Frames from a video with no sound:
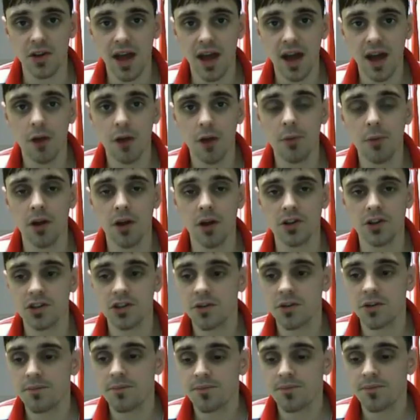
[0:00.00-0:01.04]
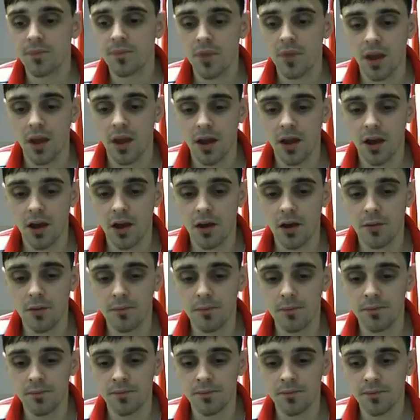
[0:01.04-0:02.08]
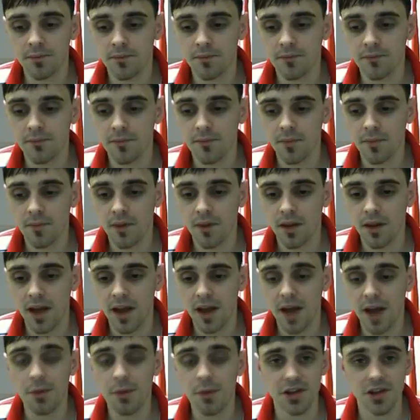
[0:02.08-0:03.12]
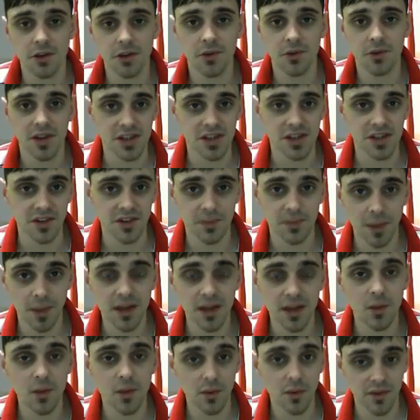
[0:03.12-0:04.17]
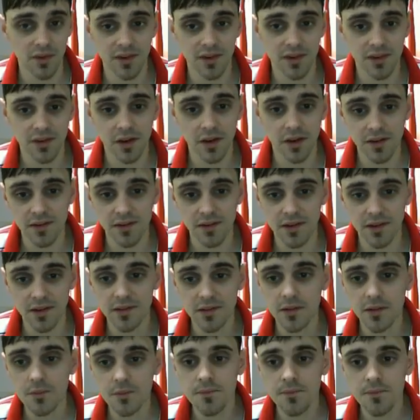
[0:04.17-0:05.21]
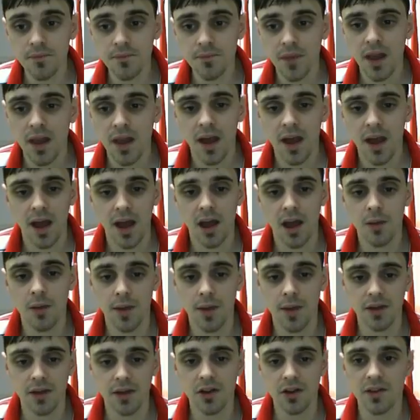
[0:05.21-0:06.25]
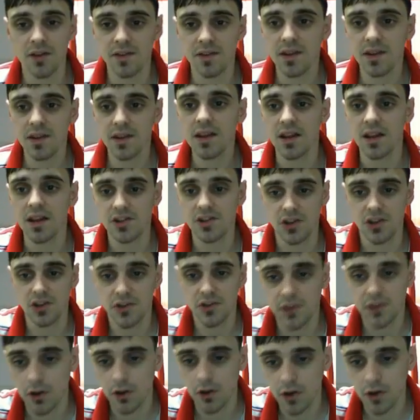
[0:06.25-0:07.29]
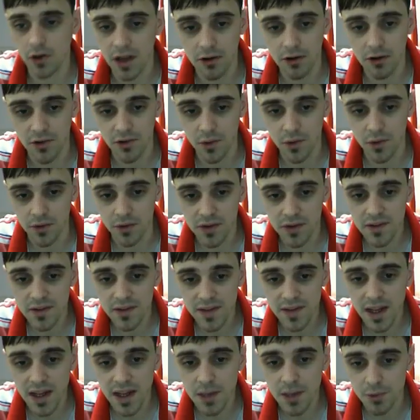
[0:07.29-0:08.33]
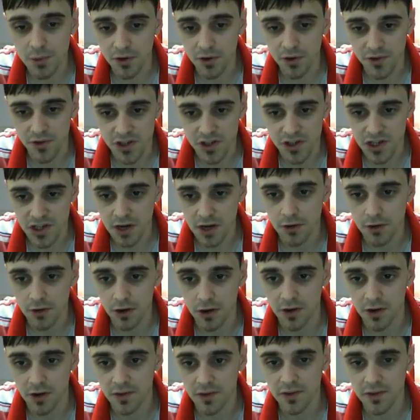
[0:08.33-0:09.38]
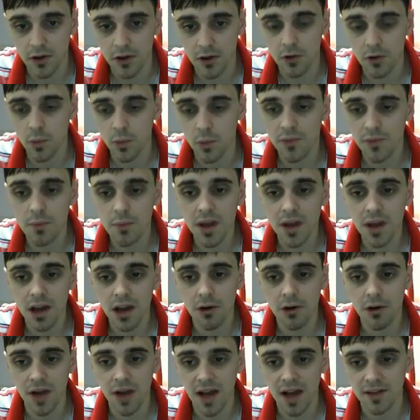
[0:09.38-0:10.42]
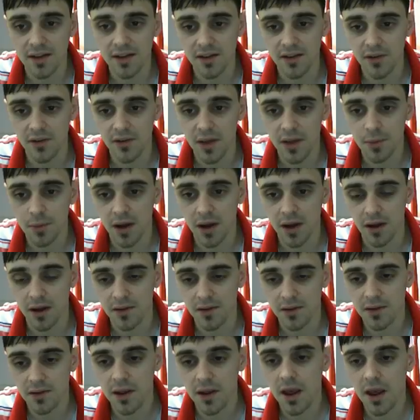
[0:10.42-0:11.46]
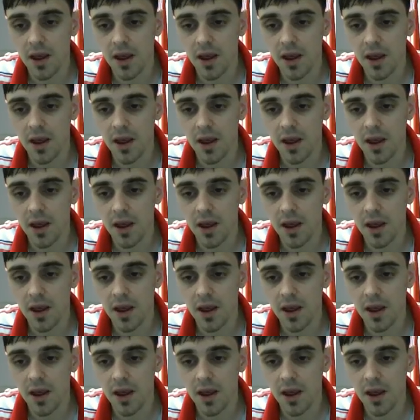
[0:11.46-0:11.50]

how much I was actually spending with inside the system. And you can see that just along here as well, these daily profit share earnings. So with my current active ad packs,